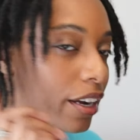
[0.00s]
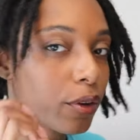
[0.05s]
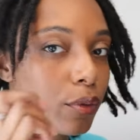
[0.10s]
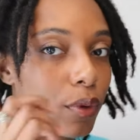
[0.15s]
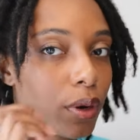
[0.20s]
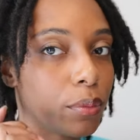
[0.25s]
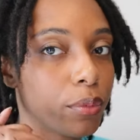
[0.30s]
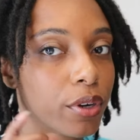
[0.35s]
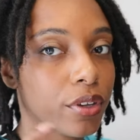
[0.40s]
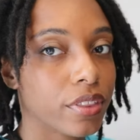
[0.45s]
try
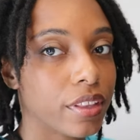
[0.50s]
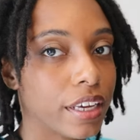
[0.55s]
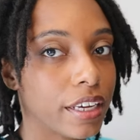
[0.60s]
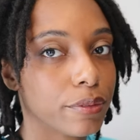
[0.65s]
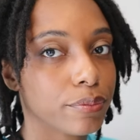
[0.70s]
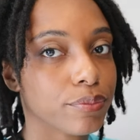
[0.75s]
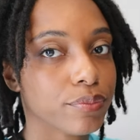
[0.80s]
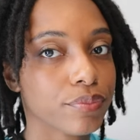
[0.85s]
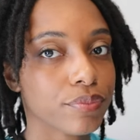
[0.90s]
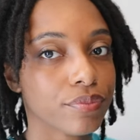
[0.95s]
one more
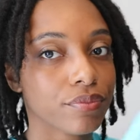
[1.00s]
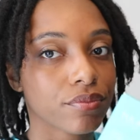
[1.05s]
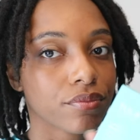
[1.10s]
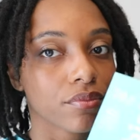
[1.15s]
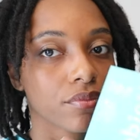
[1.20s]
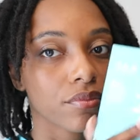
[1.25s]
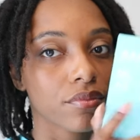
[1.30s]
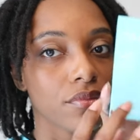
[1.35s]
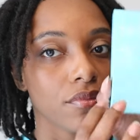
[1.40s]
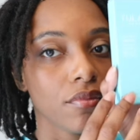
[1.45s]
thing.
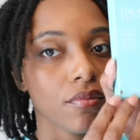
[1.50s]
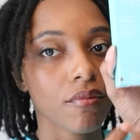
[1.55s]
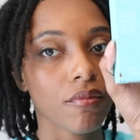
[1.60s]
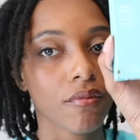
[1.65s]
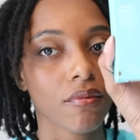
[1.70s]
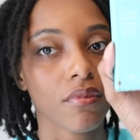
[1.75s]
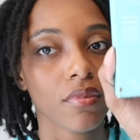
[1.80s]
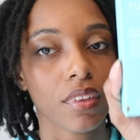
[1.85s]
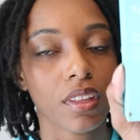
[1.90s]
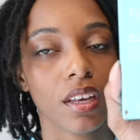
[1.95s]

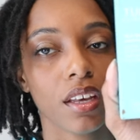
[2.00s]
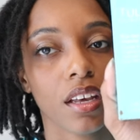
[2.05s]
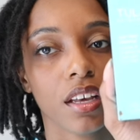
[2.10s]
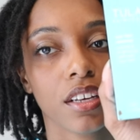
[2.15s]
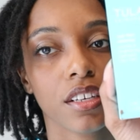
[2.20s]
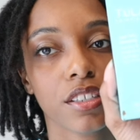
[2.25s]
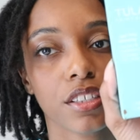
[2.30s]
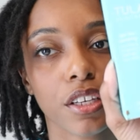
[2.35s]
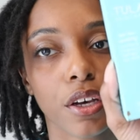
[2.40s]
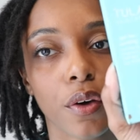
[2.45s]

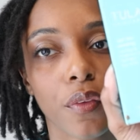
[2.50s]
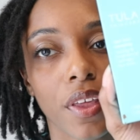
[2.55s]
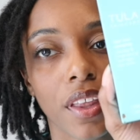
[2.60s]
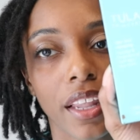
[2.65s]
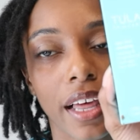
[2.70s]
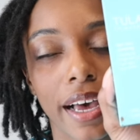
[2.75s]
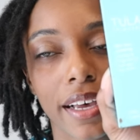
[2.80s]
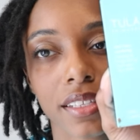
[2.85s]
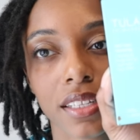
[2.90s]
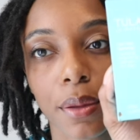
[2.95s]
So, the
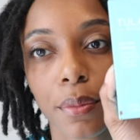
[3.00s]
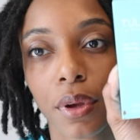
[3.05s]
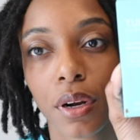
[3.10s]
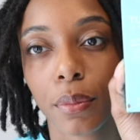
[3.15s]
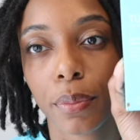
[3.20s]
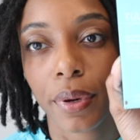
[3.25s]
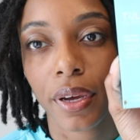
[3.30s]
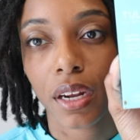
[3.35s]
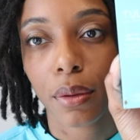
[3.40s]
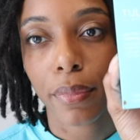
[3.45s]
last thing I'm gonna
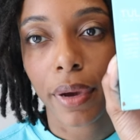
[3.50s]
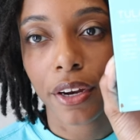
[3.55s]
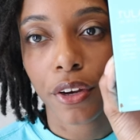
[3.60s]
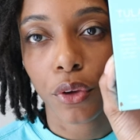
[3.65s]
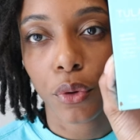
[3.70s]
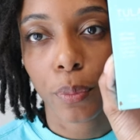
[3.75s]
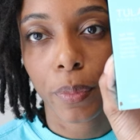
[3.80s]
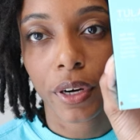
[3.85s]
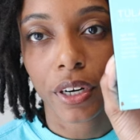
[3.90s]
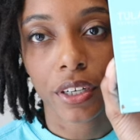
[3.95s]
put in my
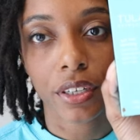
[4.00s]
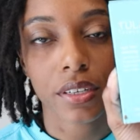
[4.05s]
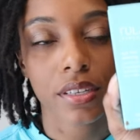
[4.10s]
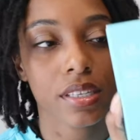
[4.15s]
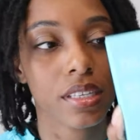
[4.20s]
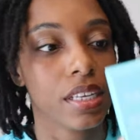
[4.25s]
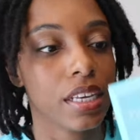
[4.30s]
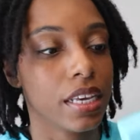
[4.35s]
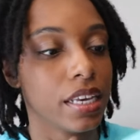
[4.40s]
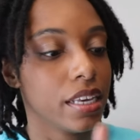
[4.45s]
new
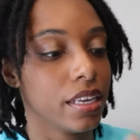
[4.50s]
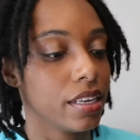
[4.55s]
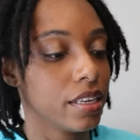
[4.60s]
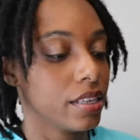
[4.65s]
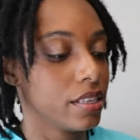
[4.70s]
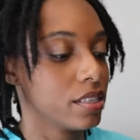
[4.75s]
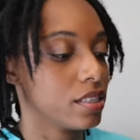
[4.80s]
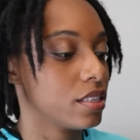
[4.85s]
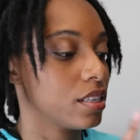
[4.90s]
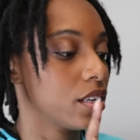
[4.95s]
purse
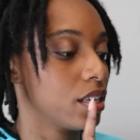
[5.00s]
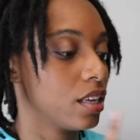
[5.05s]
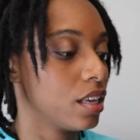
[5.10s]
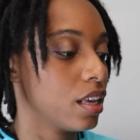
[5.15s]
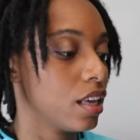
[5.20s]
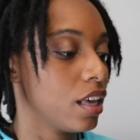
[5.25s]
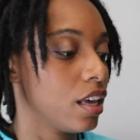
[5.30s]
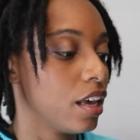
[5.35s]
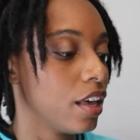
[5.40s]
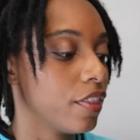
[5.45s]
is
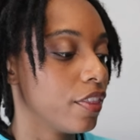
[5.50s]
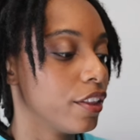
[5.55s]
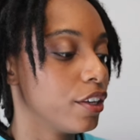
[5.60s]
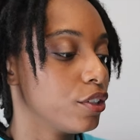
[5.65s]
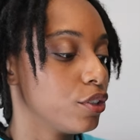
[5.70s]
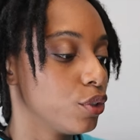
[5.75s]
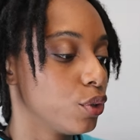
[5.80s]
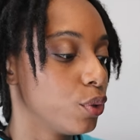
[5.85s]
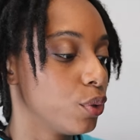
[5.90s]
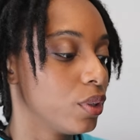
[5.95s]

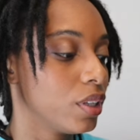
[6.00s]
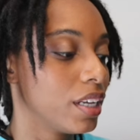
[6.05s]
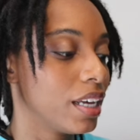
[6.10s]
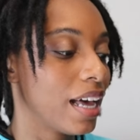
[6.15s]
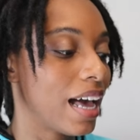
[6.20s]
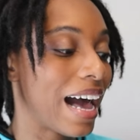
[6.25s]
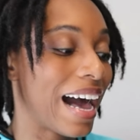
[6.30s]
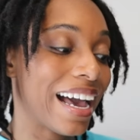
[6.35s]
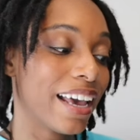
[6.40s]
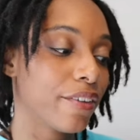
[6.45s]
the
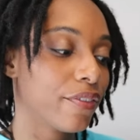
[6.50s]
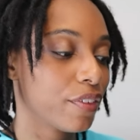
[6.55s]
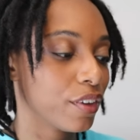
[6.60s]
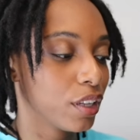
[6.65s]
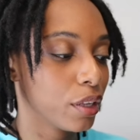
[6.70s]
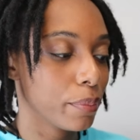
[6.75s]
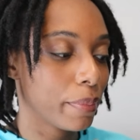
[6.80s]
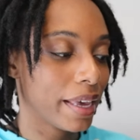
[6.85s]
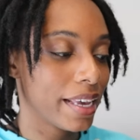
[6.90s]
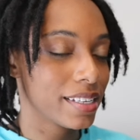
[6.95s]
Tula I
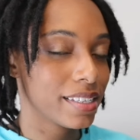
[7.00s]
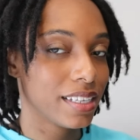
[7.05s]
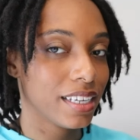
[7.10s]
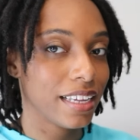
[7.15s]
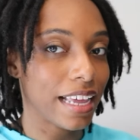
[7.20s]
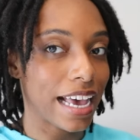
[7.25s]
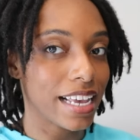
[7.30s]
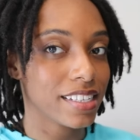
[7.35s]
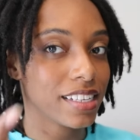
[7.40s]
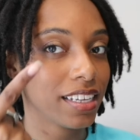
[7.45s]
Feel
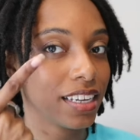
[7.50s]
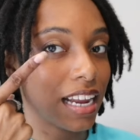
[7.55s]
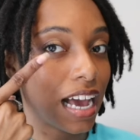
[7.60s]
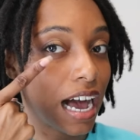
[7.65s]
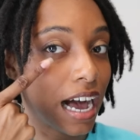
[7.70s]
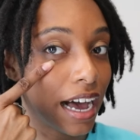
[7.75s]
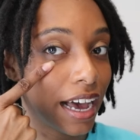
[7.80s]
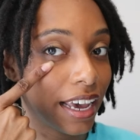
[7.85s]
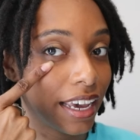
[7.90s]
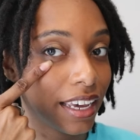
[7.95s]
Amazing, as in
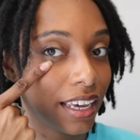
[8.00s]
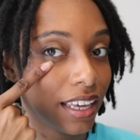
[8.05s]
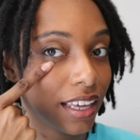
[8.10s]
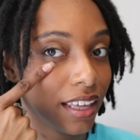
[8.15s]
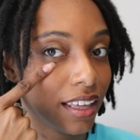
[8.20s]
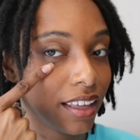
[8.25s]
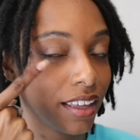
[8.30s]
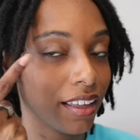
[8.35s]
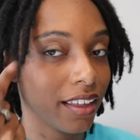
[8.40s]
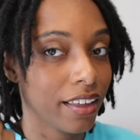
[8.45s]
I
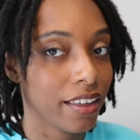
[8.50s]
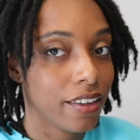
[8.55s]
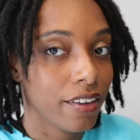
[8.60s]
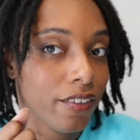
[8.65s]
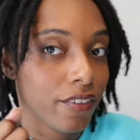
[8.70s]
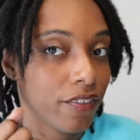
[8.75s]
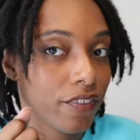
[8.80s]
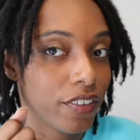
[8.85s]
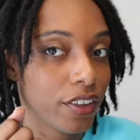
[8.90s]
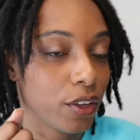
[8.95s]

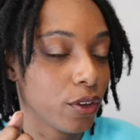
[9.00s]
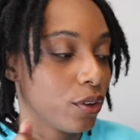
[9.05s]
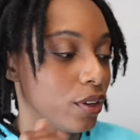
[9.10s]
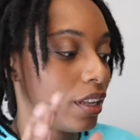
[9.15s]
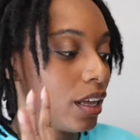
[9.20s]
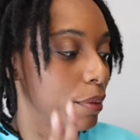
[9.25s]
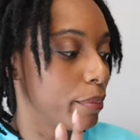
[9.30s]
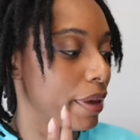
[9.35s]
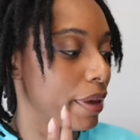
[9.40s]
Feel